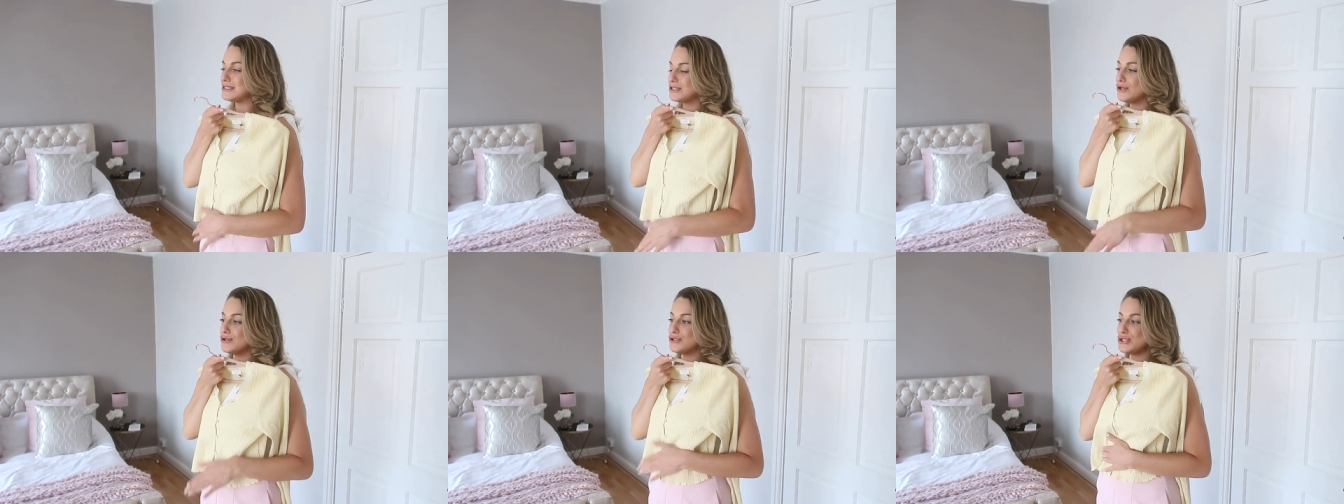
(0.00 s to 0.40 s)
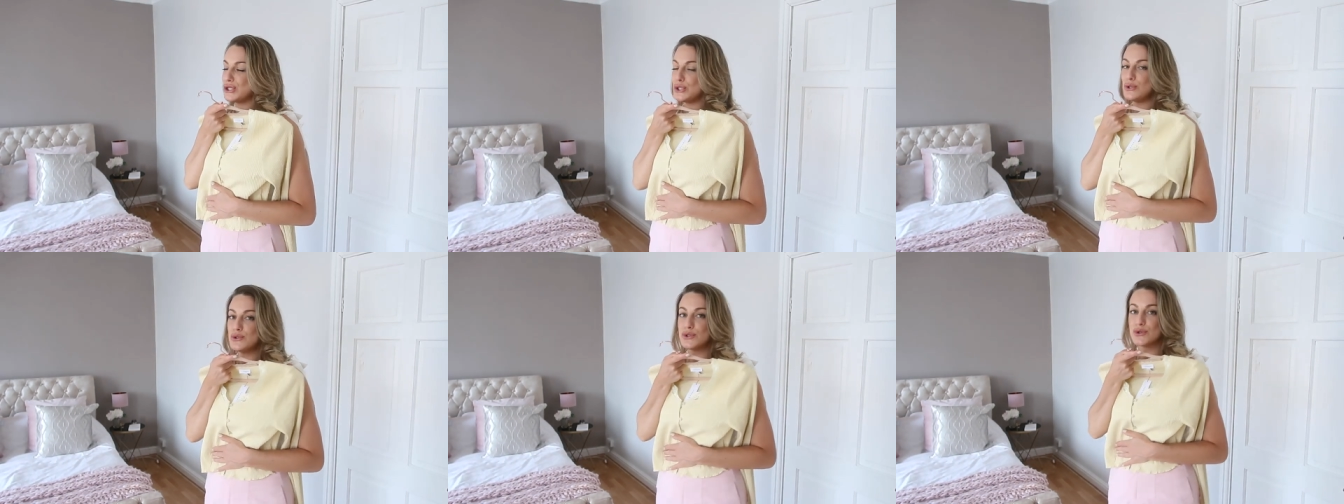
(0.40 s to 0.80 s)
It's not
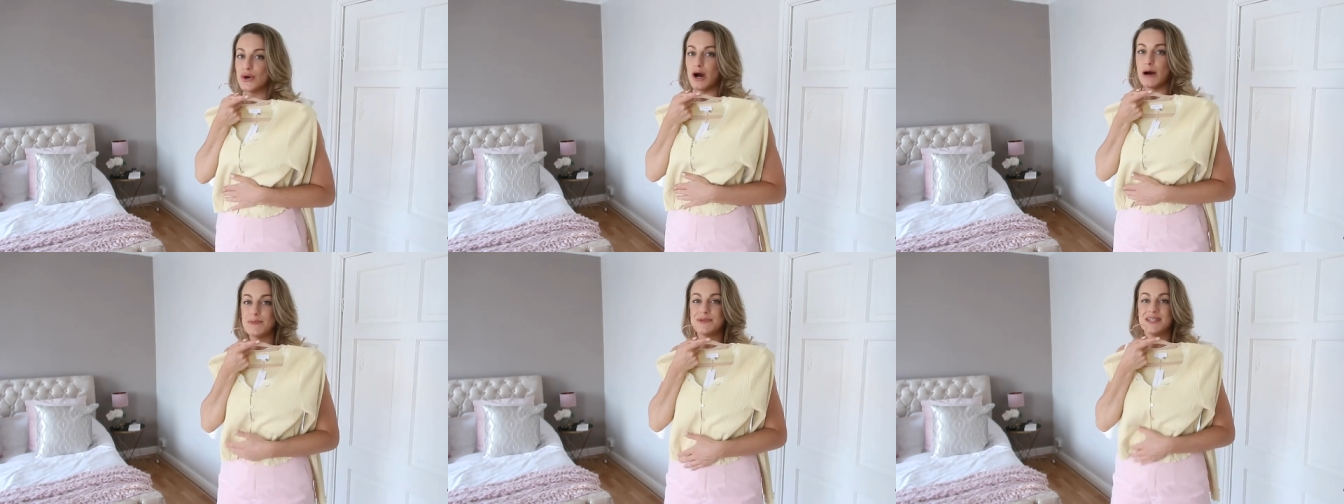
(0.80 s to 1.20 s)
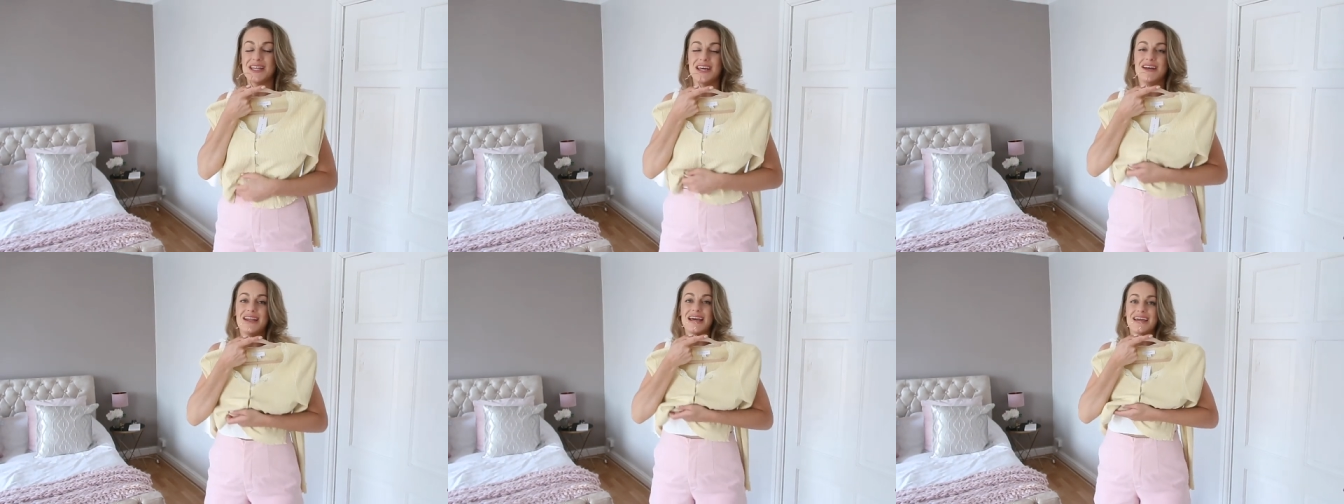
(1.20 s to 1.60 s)
too cropped
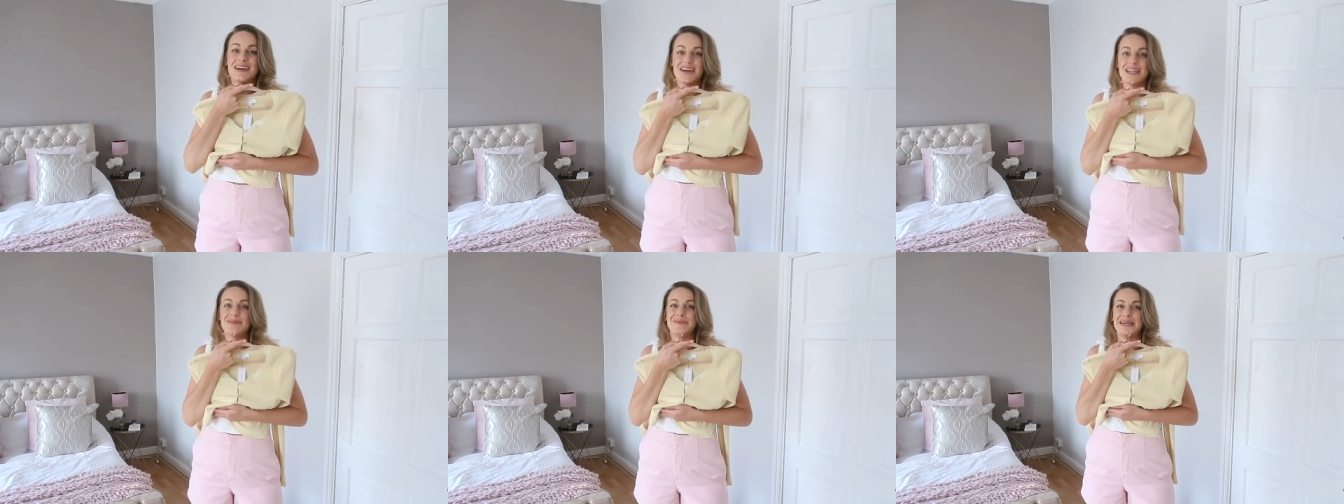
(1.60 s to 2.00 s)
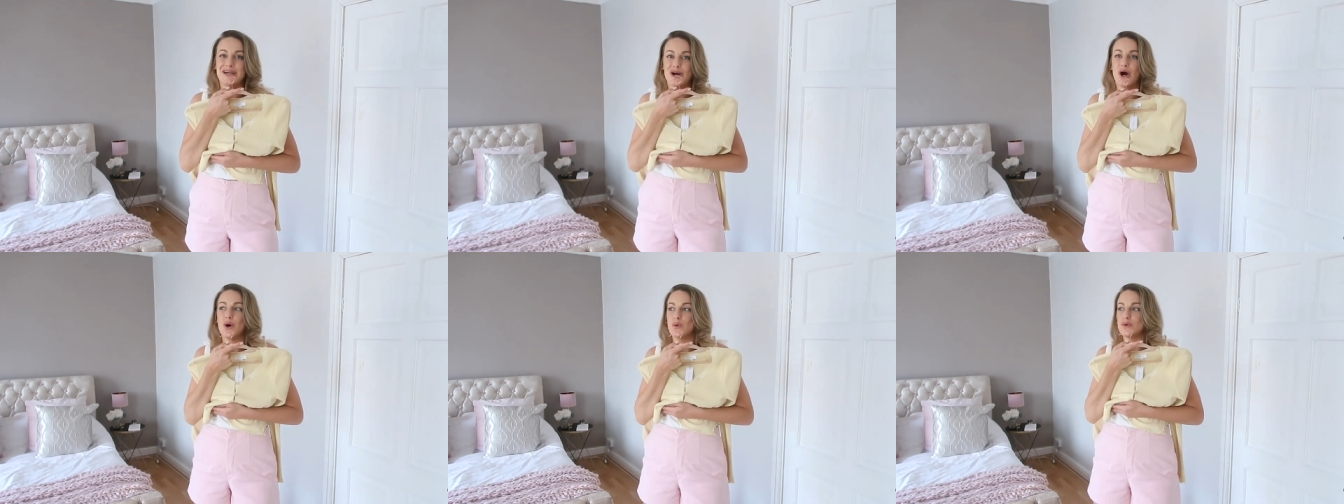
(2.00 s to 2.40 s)
that you're like going to be
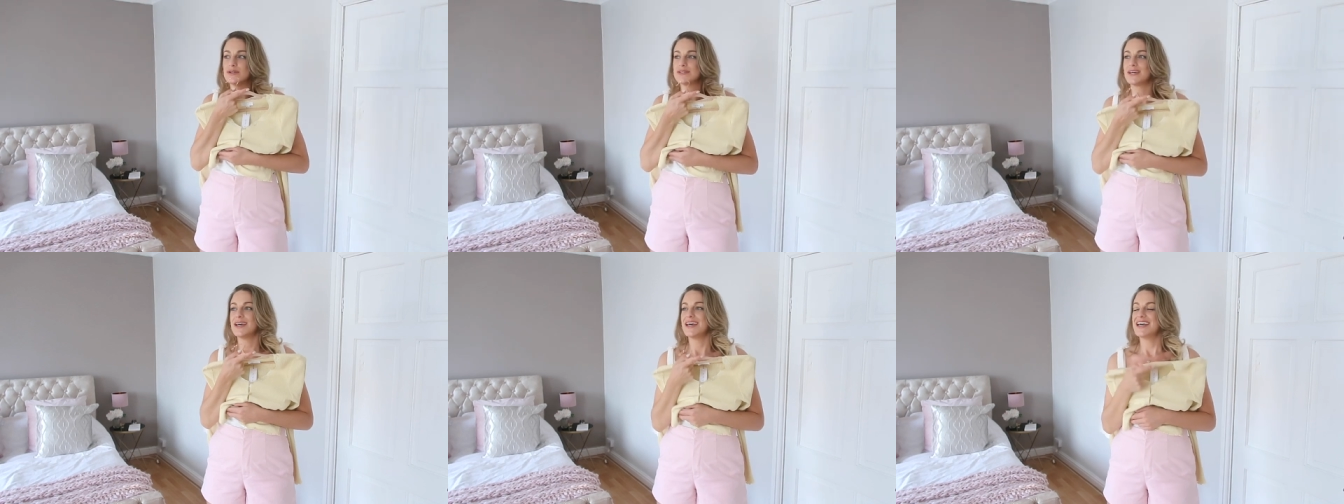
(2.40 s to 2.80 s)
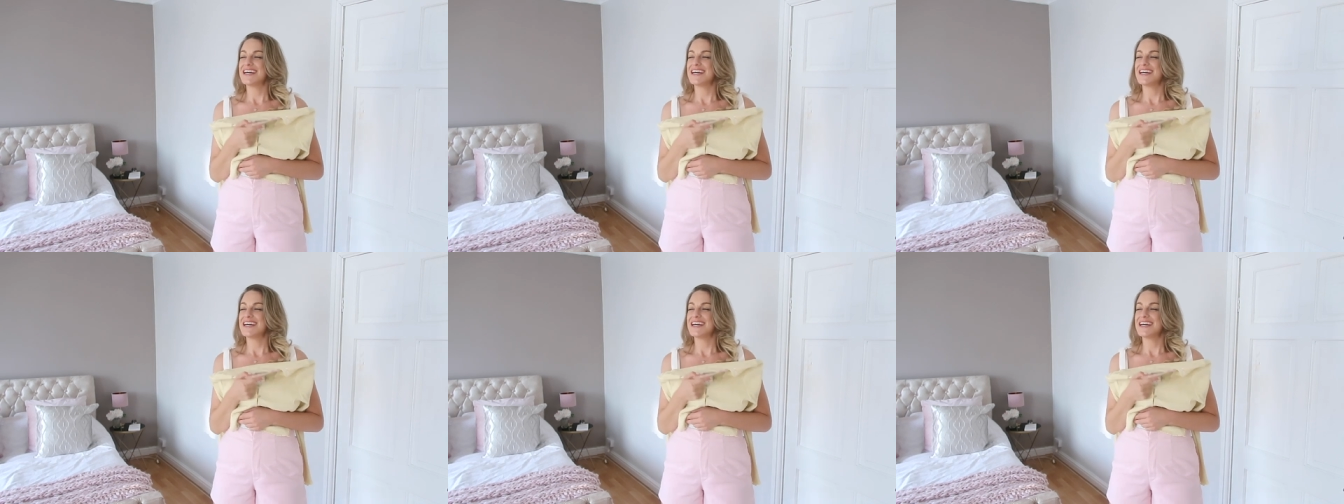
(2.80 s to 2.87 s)
cold,